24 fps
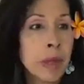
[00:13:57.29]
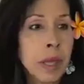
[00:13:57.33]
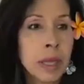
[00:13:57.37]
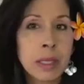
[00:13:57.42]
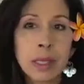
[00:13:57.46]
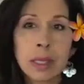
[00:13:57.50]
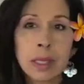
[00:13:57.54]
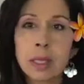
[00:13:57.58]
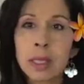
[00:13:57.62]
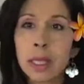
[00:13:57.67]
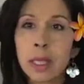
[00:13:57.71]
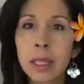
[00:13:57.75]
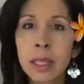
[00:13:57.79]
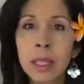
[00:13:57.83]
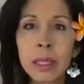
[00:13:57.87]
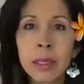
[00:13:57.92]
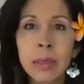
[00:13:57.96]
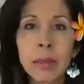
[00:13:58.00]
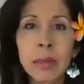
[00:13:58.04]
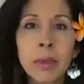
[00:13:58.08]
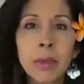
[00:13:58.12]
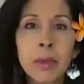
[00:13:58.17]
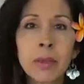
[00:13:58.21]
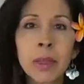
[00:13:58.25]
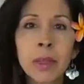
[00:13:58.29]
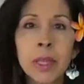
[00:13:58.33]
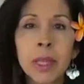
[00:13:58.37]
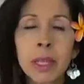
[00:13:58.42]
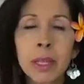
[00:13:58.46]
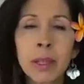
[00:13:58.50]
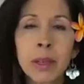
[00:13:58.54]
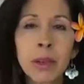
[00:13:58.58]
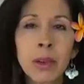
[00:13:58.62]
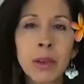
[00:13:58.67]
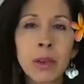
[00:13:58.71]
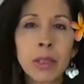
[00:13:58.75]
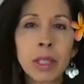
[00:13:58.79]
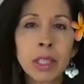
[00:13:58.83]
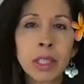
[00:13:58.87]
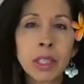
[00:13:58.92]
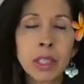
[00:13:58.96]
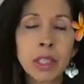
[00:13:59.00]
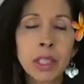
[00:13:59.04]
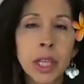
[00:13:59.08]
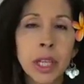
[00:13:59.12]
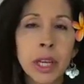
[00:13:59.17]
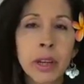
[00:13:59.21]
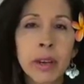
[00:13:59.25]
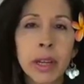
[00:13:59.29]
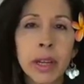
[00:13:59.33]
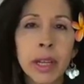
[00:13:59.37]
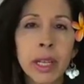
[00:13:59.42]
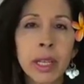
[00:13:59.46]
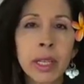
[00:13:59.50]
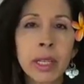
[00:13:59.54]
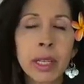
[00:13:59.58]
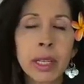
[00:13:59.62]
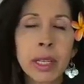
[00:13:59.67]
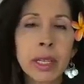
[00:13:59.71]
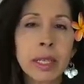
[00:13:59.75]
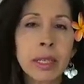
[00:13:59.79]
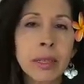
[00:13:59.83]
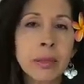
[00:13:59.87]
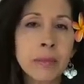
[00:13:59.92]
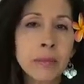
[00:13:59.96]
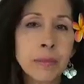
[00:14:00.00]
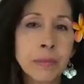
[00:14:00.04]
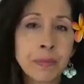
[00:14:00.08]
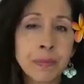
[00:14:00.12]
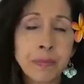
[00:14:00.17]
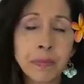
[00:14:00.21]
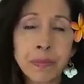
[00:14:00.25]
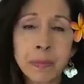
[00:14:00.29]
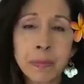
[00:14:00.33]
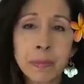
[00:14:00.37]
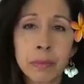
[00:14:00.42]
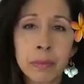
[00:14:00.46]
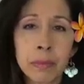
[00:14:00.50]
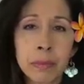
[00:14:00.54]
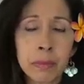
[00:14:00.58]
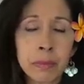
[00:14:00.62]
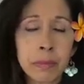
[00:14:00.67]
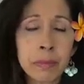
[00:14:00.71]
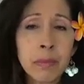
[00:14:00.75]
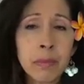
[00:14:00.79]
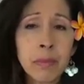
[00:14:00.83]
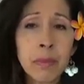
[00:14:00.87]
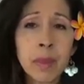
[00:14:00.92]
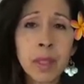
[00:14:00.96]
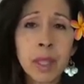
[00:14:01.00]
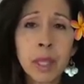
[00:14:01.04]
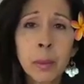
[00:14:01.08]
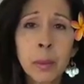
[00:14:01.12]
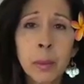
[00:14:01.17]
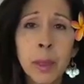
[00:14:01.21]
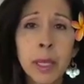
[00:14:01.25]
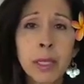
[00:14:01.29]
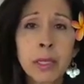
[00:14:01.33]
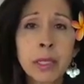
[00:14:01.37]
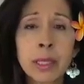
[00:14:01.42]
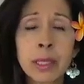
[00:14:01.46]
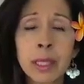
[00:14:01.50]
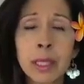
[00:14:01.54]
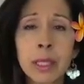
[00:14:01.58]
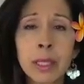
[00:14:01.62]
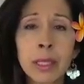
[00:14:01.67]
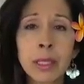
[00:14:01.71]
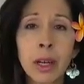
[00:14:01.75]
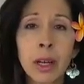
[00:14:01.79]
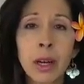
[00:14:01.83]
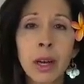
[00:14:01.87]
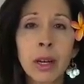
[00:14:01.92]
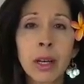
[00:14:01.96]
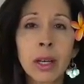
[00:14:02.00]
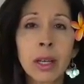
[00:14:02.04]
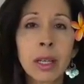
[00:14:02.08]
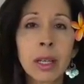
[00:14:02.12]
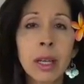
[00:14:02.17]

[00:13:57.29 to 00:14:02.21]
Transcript: send them the video and share it and pass it along.